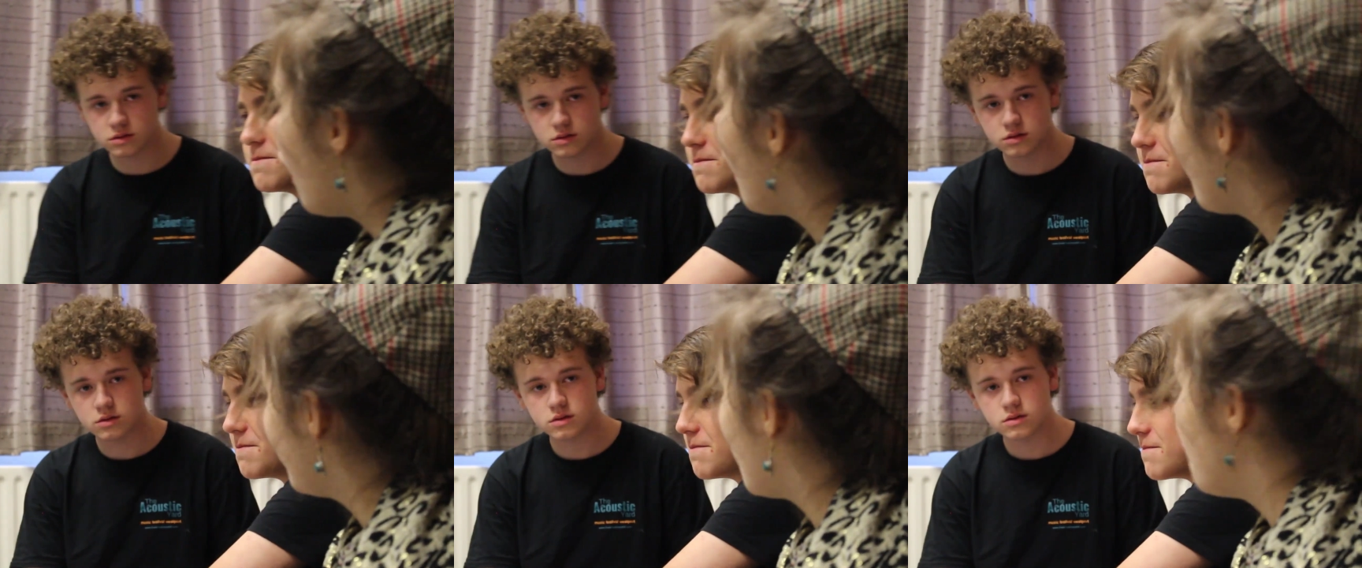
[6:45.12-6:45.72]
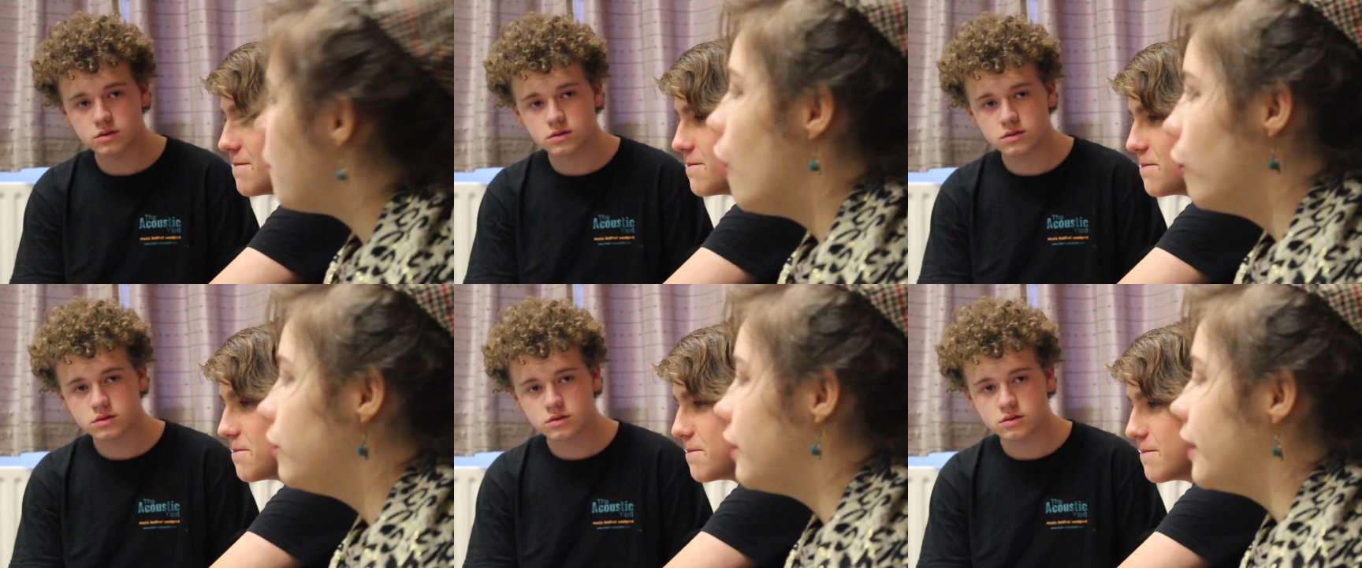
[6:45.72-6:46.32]
Speaker 1: I am
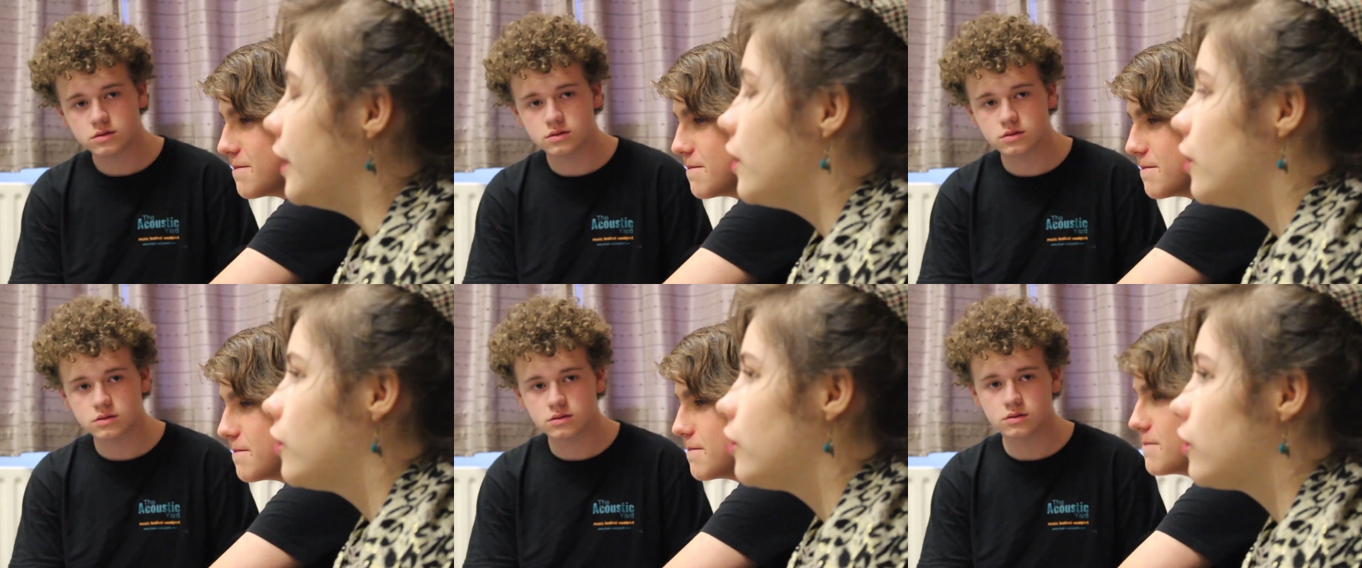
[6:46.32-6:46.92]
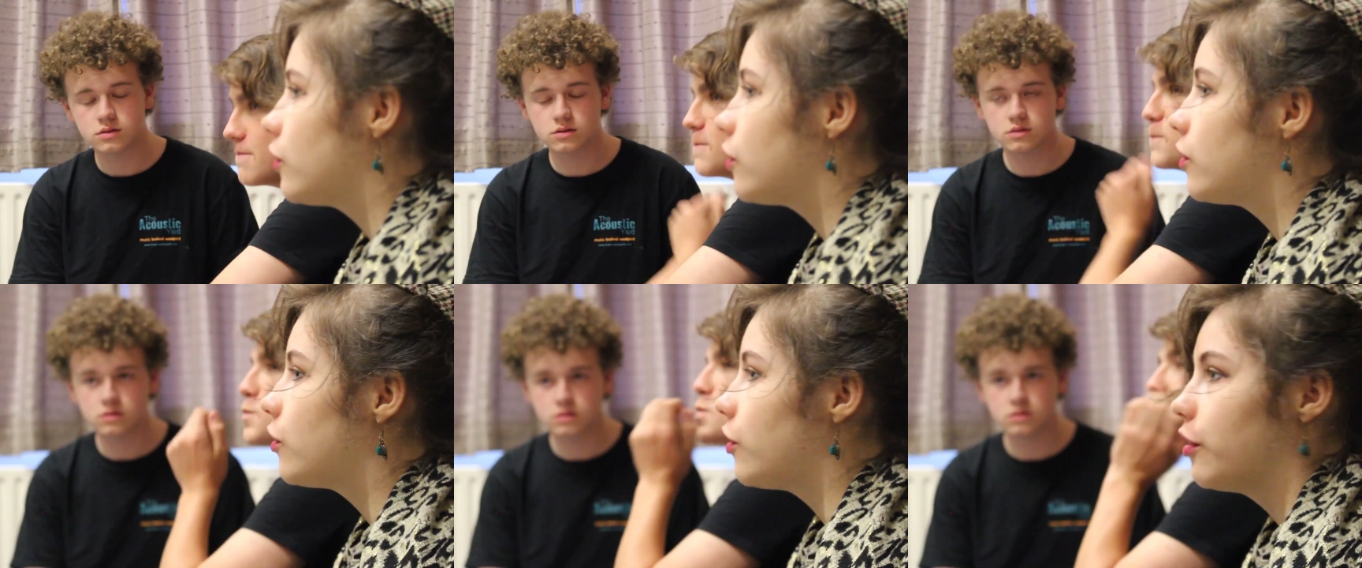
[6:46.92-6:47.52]
only
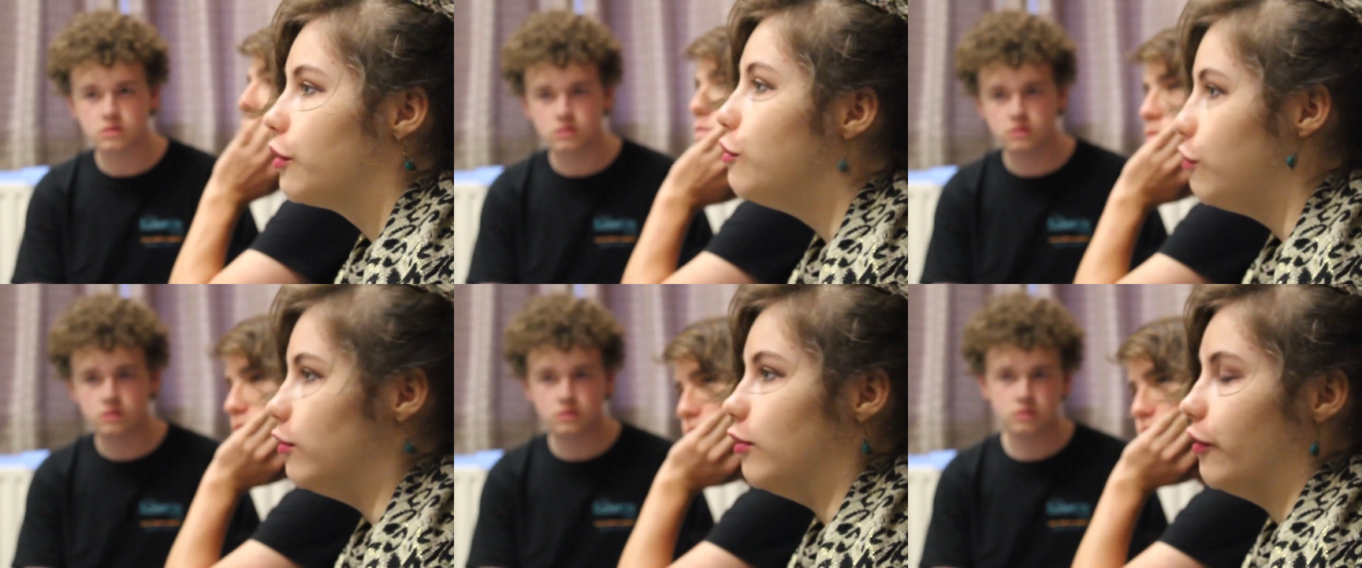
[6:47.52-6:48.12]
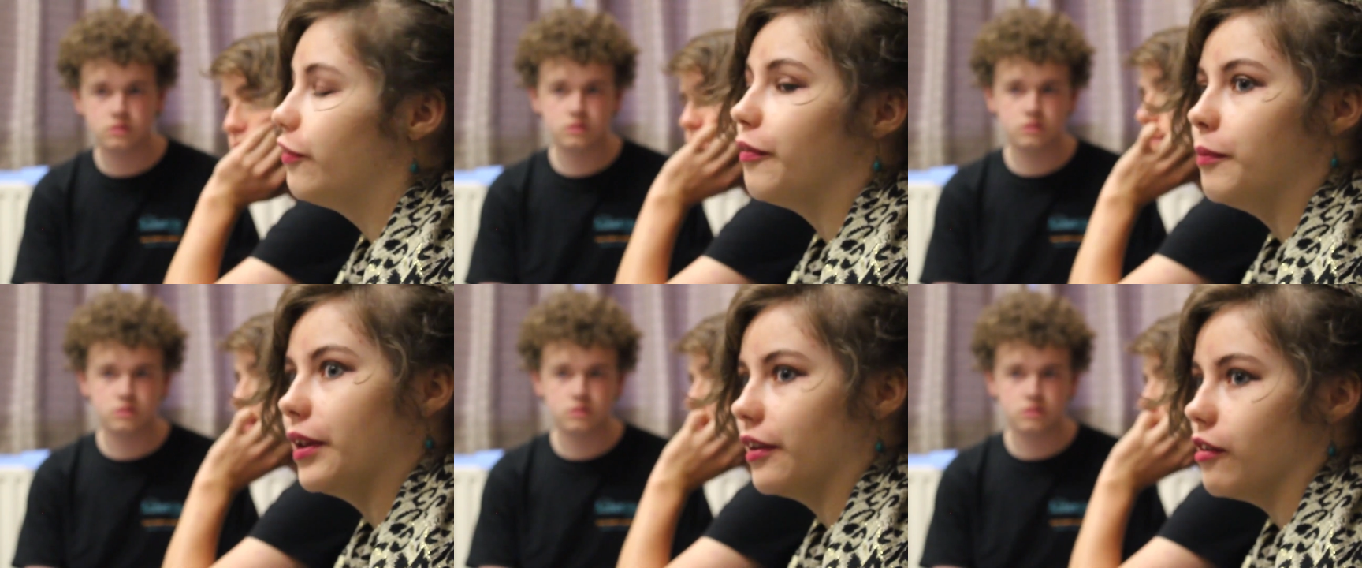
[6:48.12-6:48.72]
too
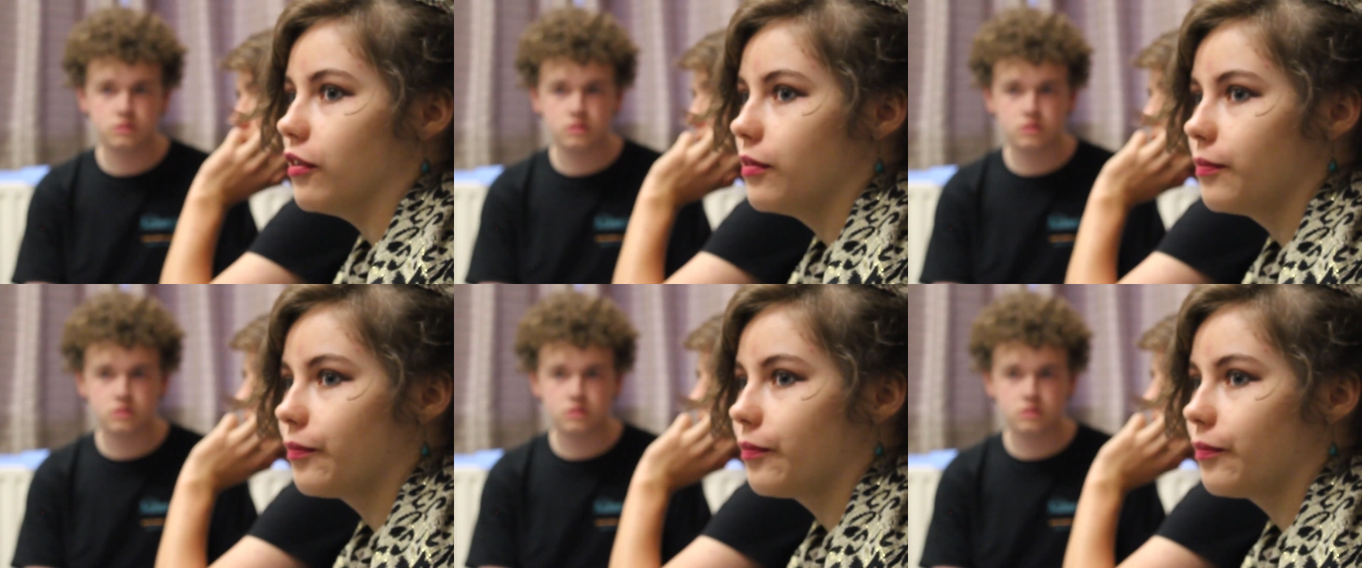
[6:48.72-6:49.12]
familiar